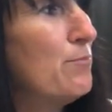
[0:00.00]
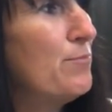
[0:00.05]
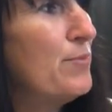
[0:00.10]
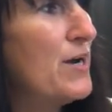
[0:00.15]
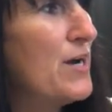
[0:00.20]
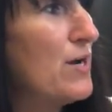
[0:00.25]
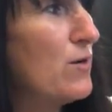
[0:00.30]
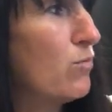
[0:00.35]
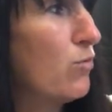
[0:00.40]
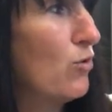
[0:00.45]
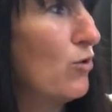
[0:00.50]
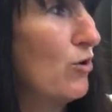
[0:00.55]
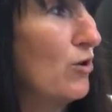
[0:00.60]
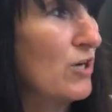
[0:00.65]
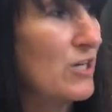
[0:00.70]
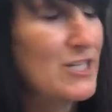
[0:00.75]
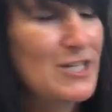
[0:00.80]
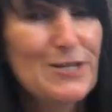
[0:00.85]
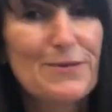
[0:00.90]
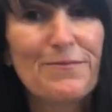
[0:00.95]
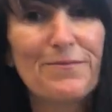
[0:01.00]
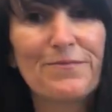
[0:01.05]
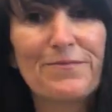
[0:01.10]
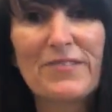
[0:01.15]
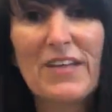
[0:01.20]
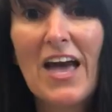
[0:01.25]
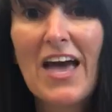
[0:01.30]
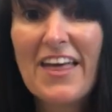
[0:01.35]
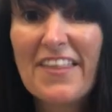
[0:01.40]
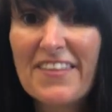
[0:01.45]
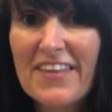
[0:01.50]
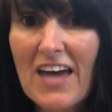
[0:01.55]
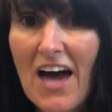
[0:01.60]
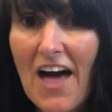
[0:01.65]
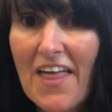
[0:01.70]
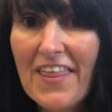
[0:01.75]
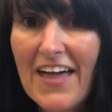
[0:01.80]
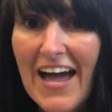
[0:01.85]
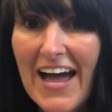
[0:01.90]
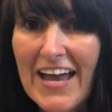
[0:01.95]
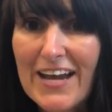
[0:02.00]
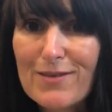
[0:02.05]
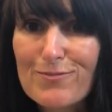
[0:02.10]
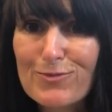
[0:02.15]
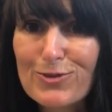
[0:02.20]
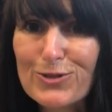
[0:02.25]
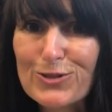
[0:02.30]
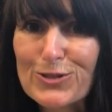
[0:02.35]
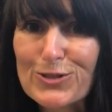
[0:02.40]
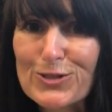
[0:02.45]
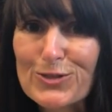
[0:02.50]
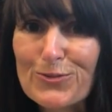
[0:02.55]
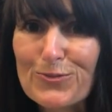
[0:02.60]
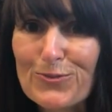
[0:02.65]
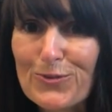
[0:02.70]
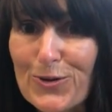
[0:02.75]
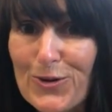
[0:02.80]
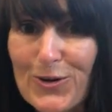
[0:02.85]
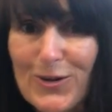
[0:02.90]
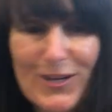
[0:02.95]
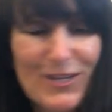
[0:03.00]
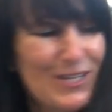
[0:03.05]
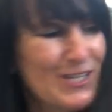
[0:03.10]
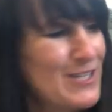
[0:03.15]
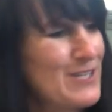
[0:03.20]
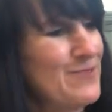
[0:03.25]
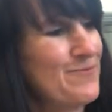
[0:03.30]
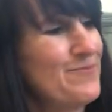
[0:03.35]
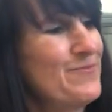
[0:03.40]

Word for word: Bird walked. The other animals walked.